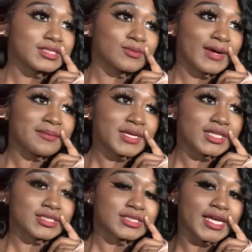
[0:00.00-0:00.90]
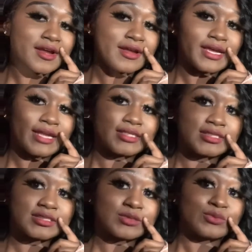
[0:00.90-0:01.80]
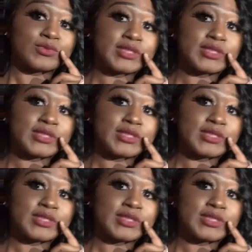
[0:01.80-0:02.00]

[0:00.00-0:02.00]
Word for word: white man is staring at us really,